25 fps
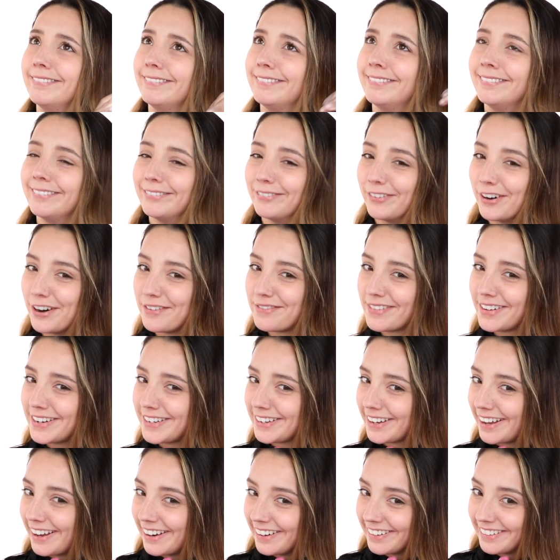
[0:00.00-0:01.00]
What have I
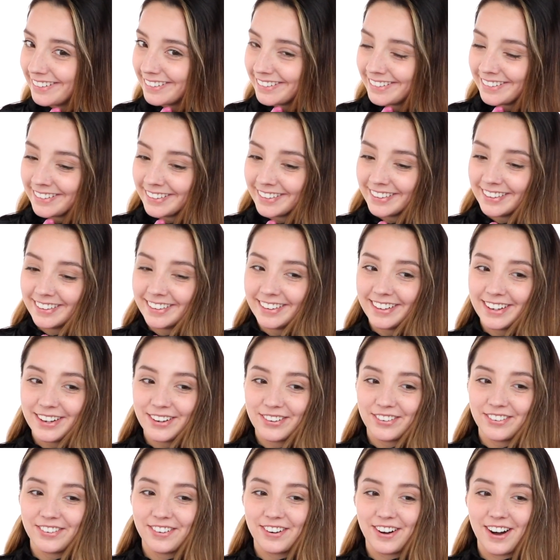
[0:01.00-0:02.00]
done?
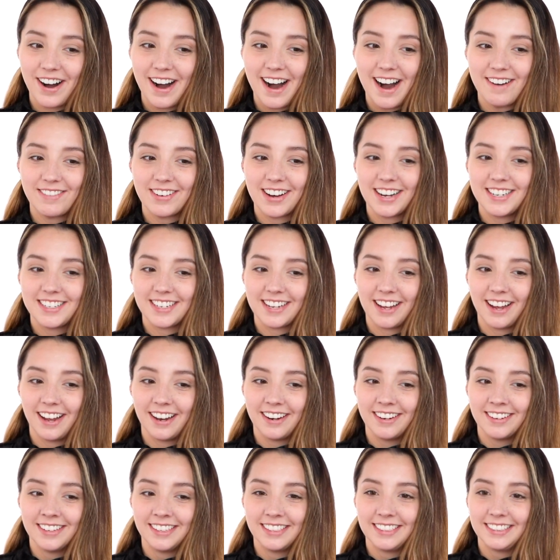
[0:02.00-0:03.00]
What have I
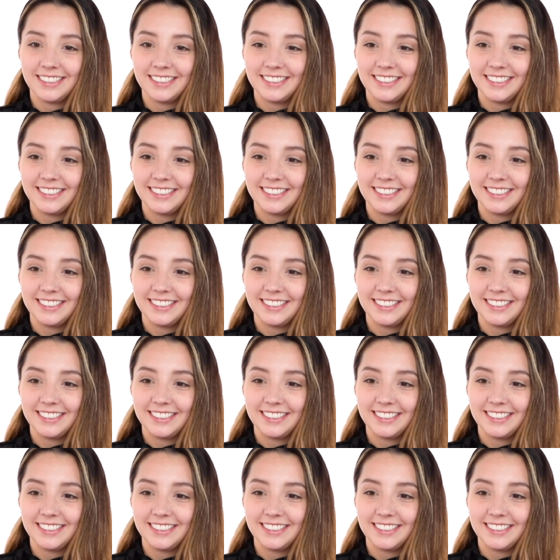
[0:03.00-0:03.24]
done?